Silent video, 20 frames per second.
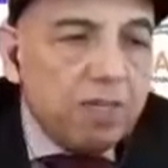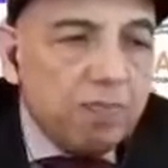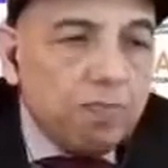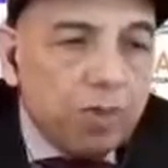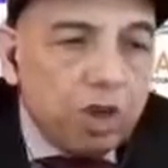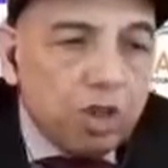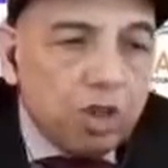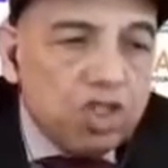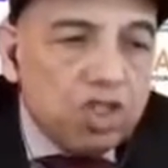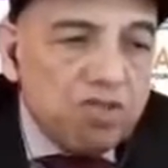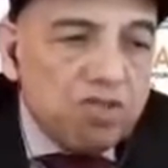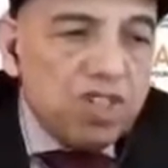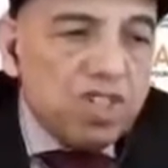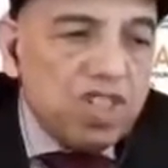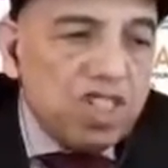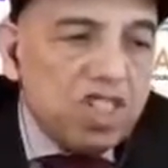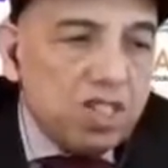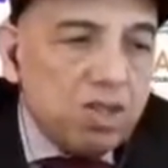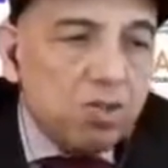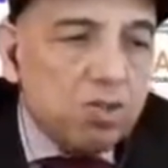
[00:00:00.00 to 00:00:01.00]

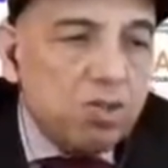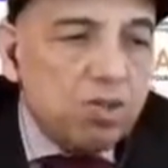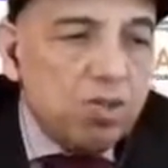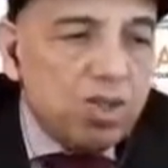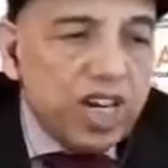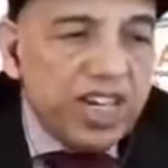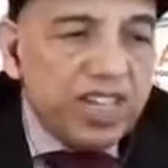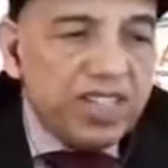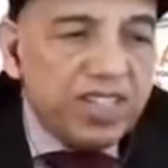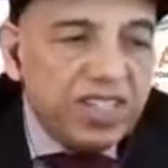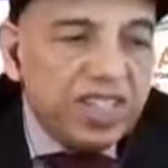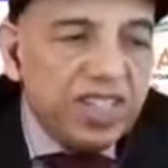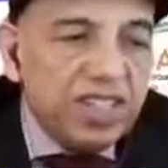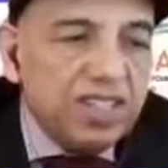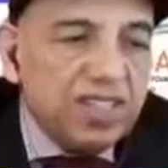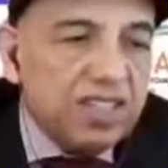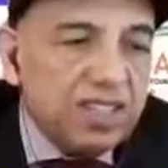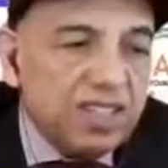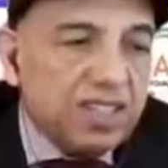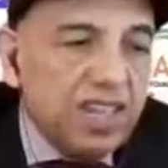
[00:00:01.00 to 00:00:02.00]
positivity through
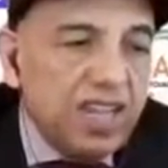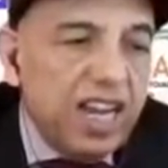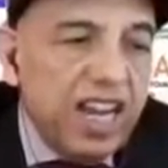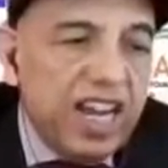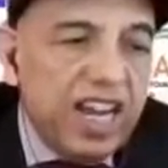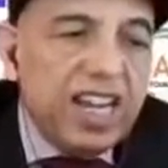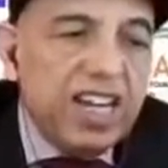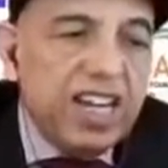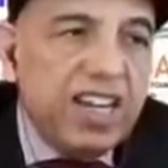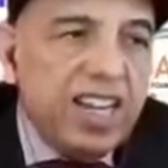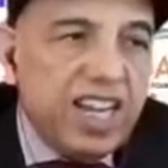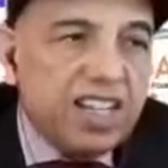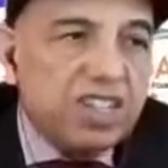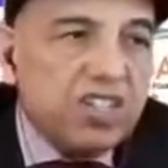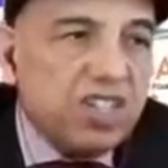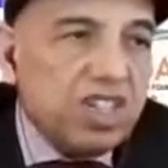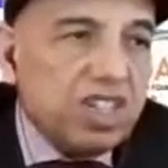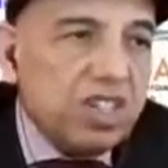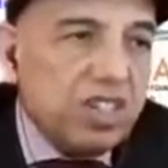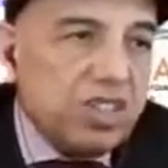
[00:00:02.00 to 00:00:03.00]
writings and
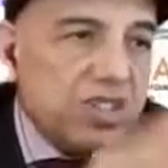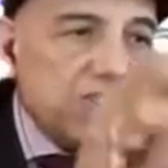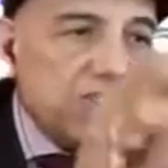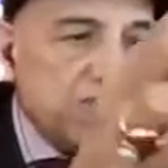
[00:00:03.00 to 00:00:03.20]
lectures.